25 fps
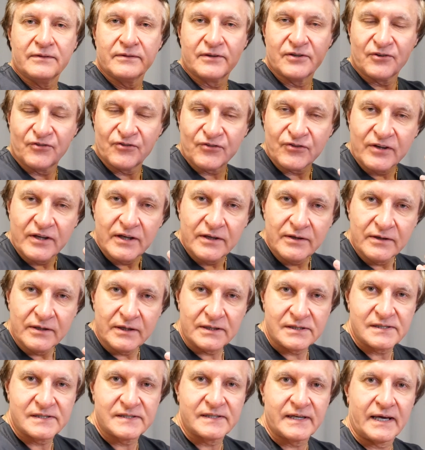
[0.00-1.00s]
the skin
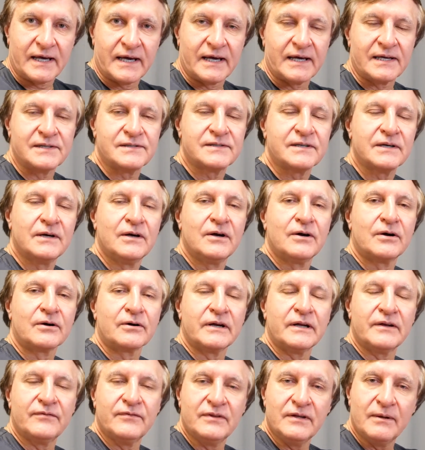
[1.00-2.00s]
that sags
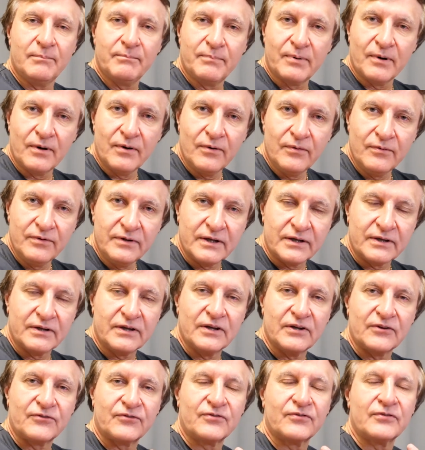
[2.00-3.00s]
or even the bone
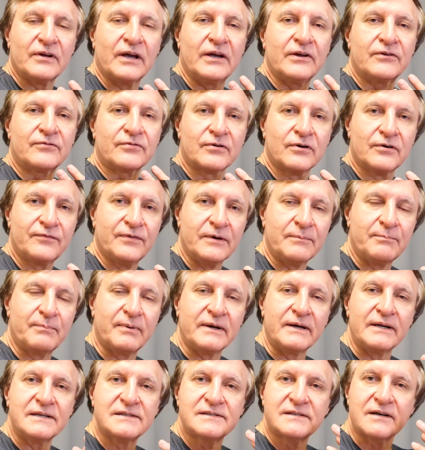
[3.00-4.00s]
that gets atrophic,
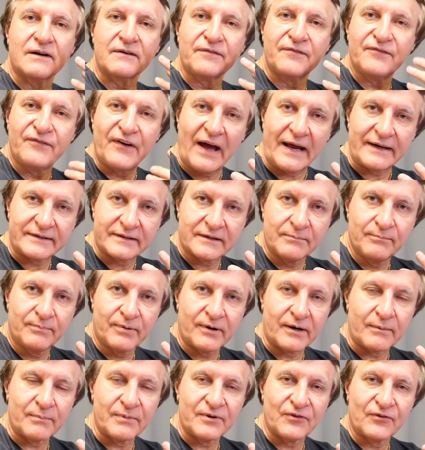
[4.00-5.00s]
but it's our fat
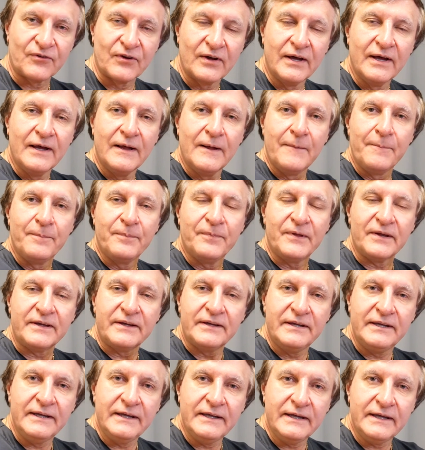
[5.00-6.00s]
compartments. The
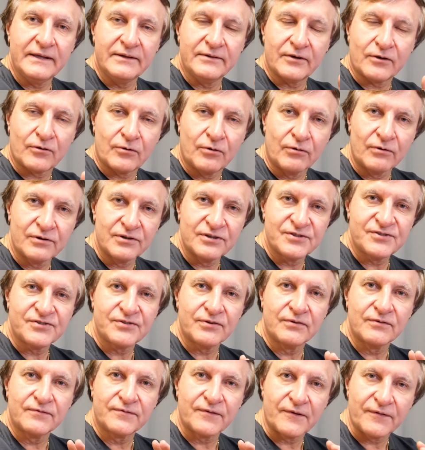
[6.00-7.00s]
key and the
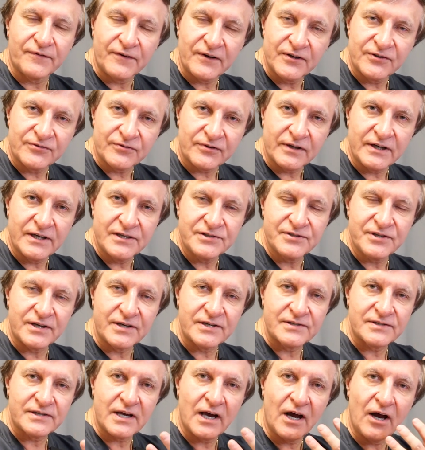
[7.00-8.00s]
cornerstone for facial
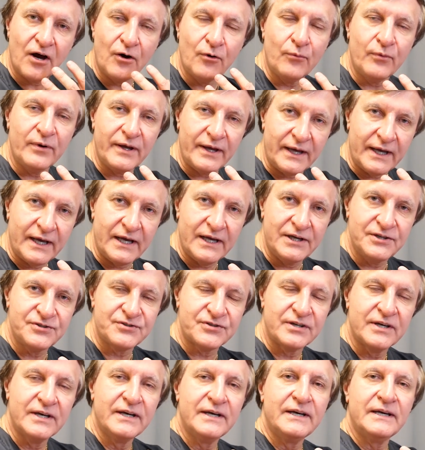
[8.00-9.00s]
aging is how we
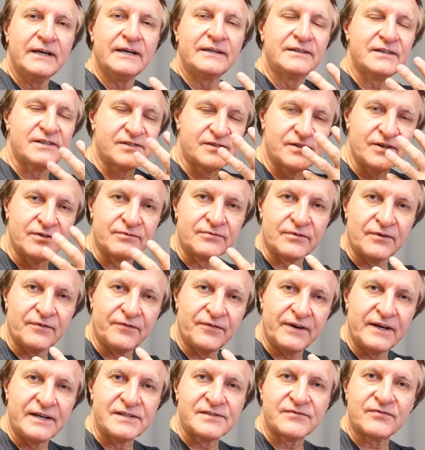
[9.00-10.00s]
age in the central
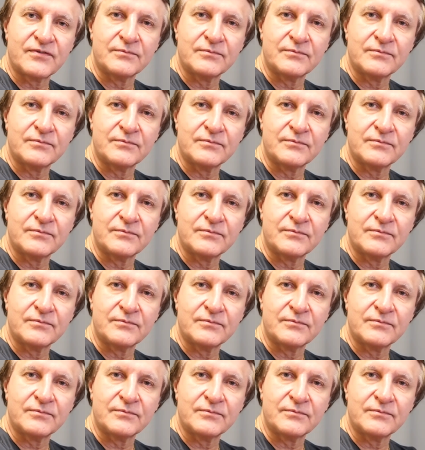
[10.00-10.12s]
face